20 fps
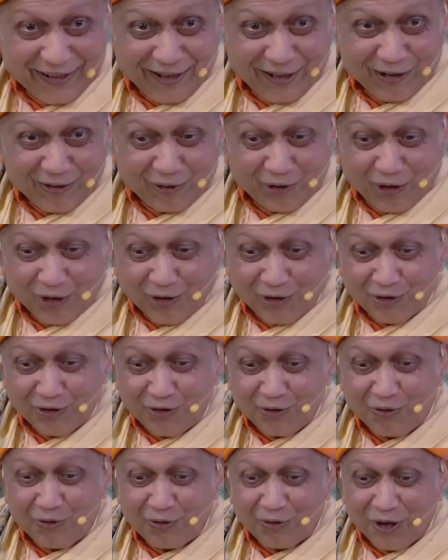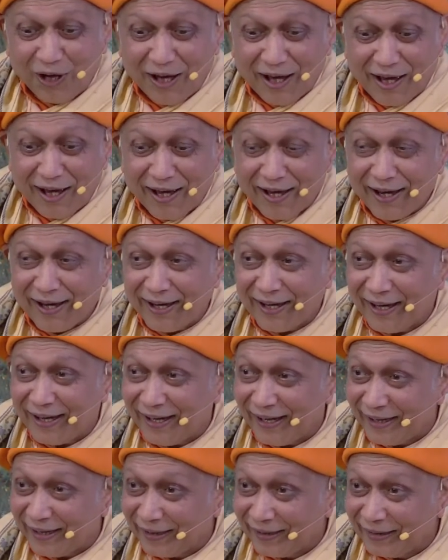Uh, it wants to
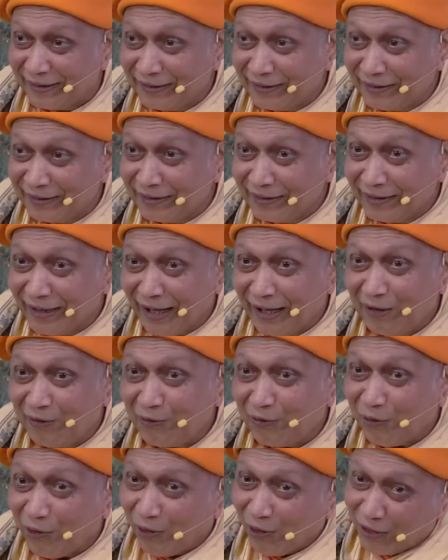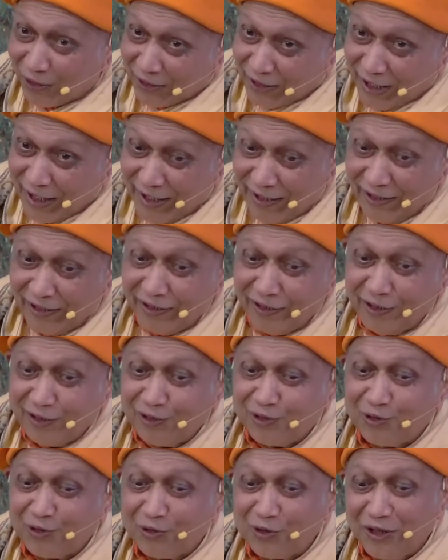fly. And for that,
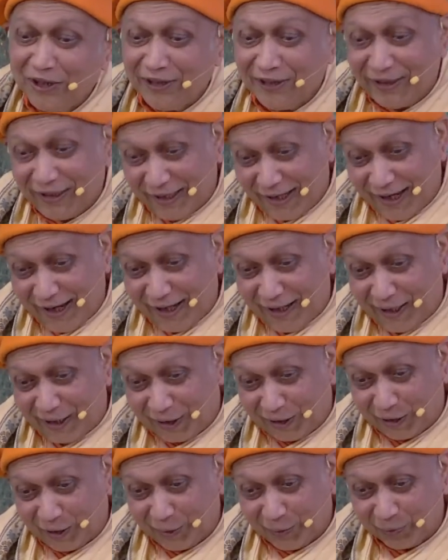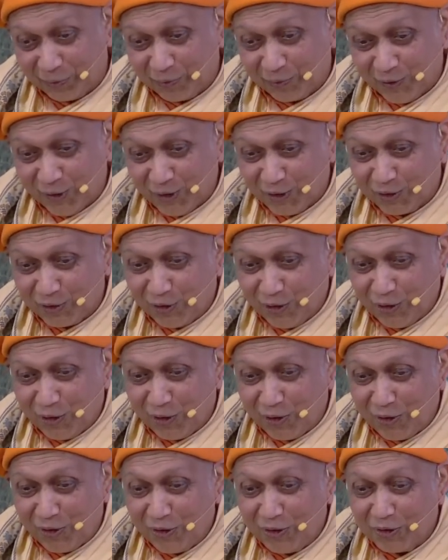it is doing that.
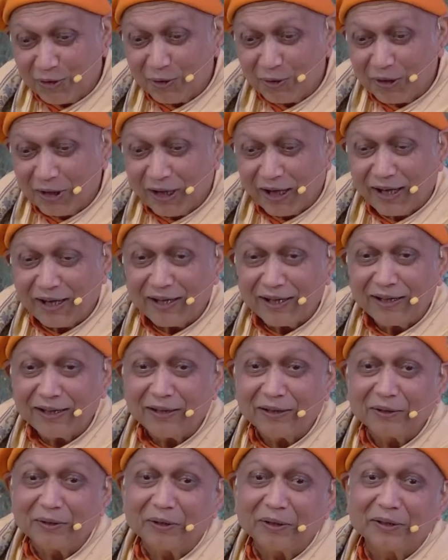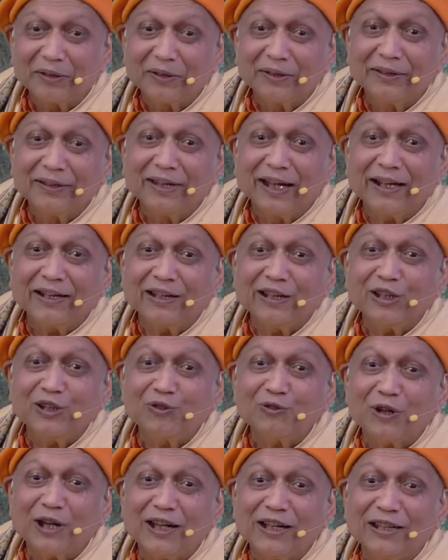So, uh,
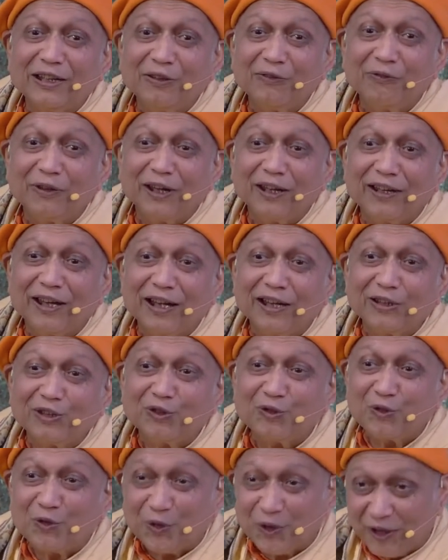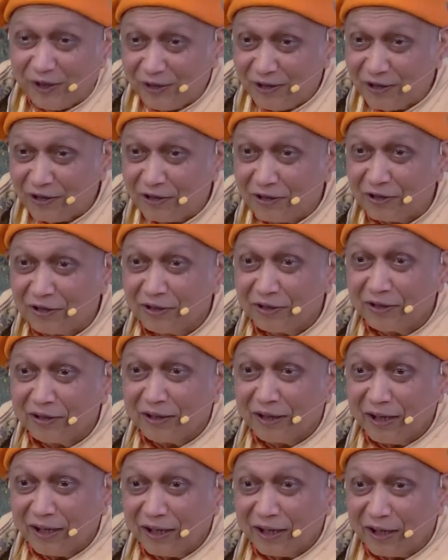that is why the Vedas
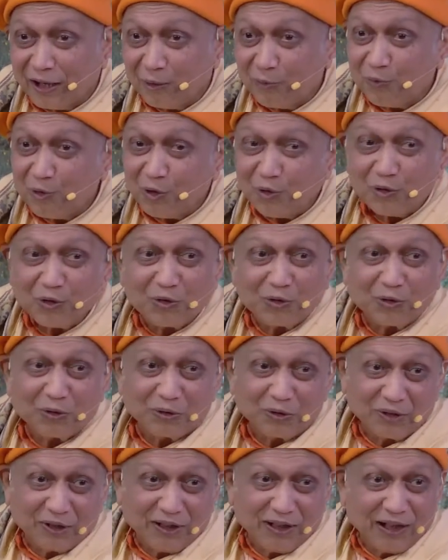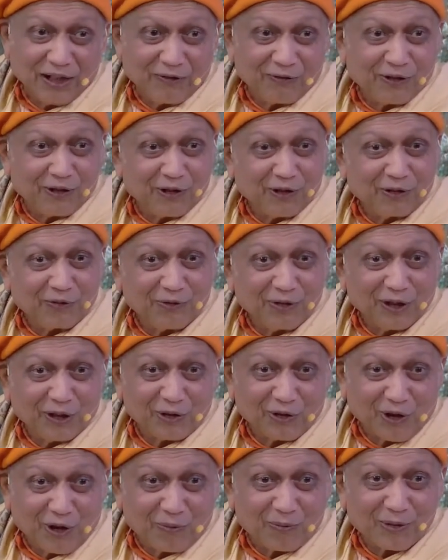first uh, come to the level
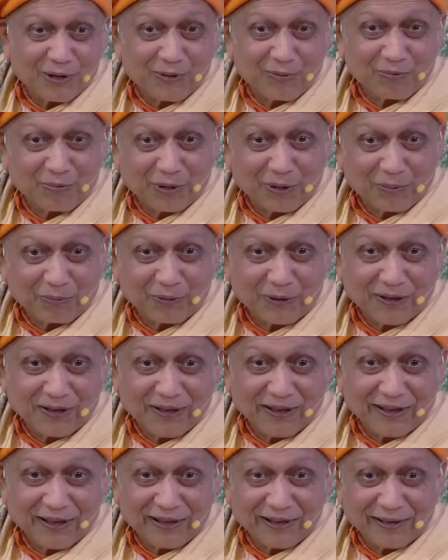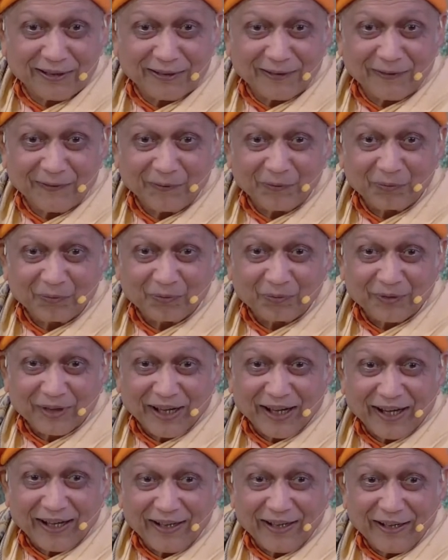of the common people there
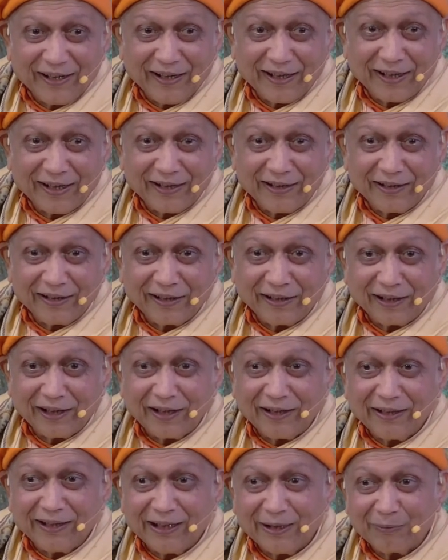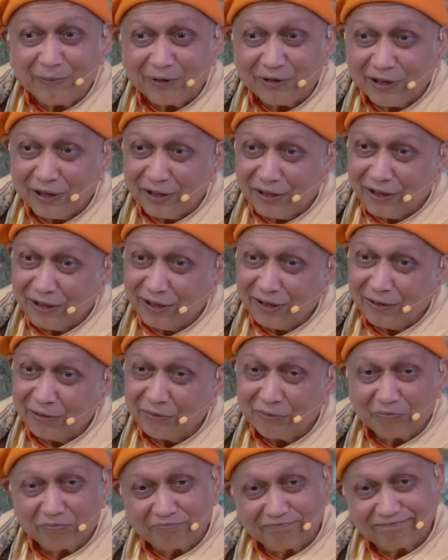and then tell them
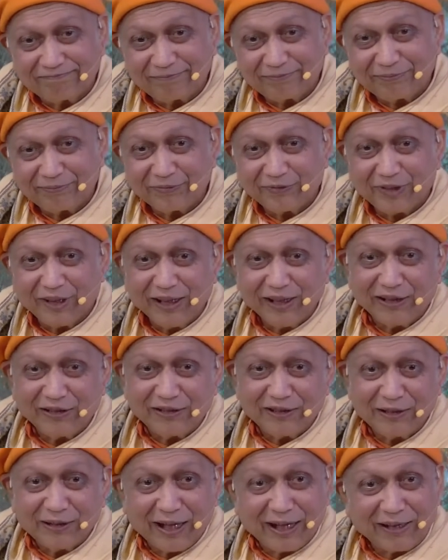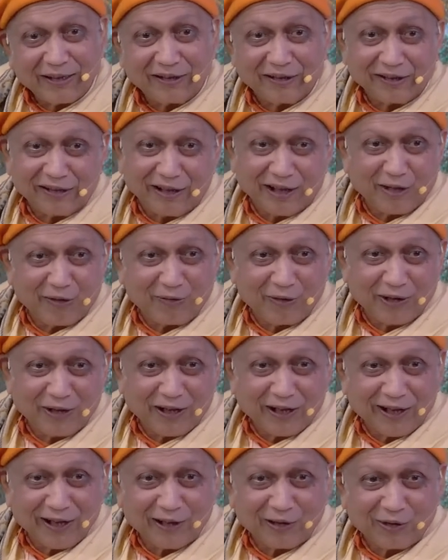certain mm, things that
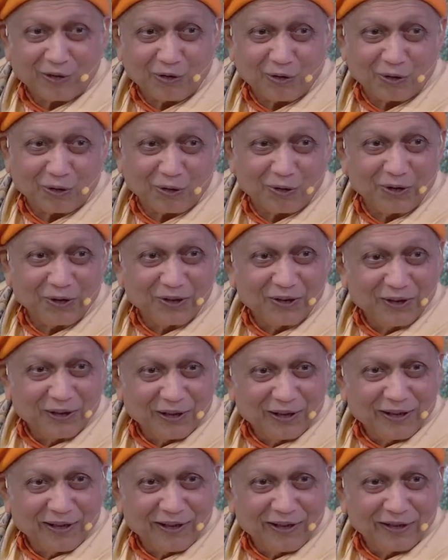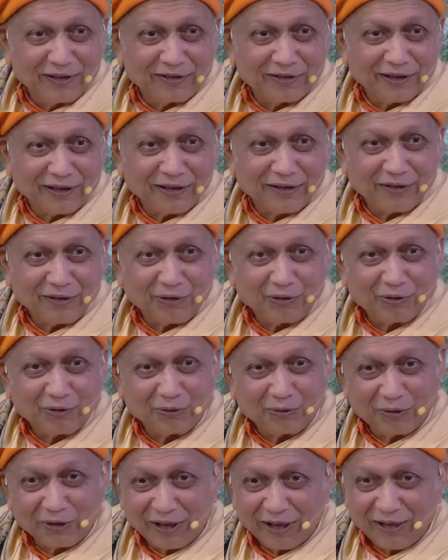they will like to
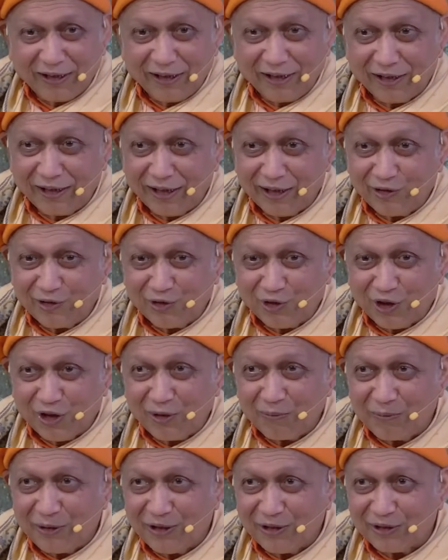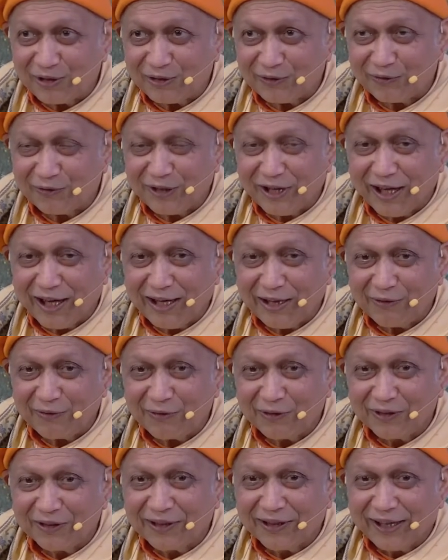listen to get the enjoyments of
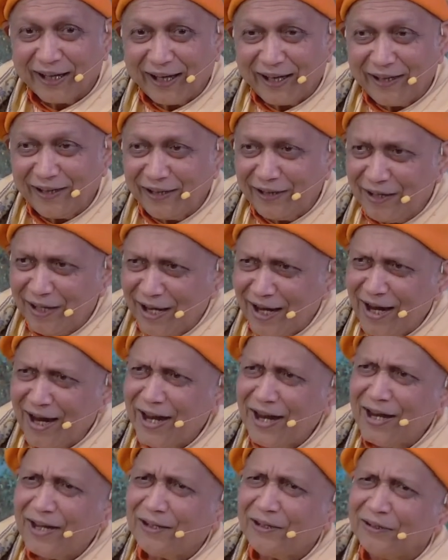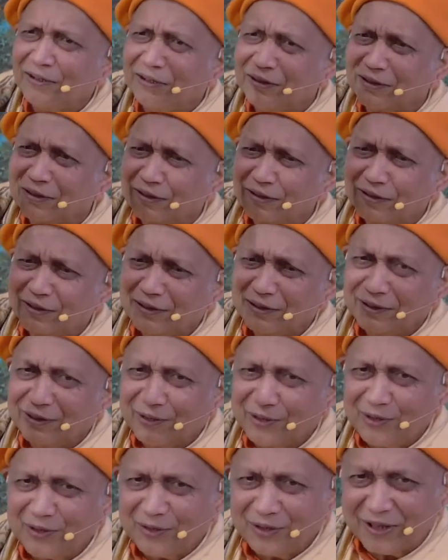life. And then,
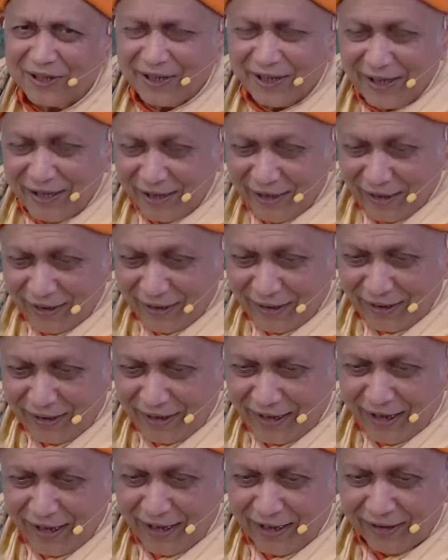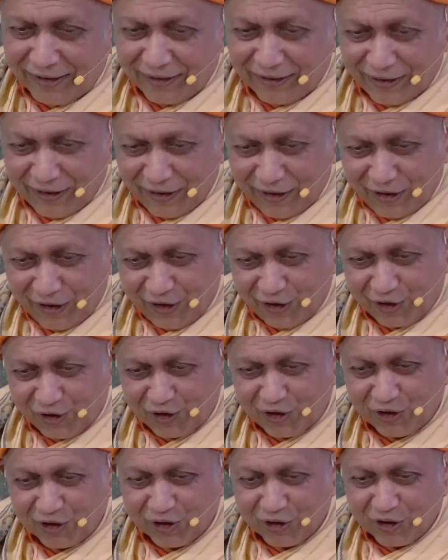okay, take
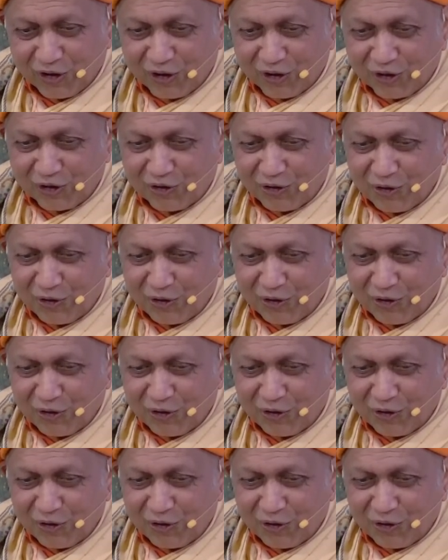this.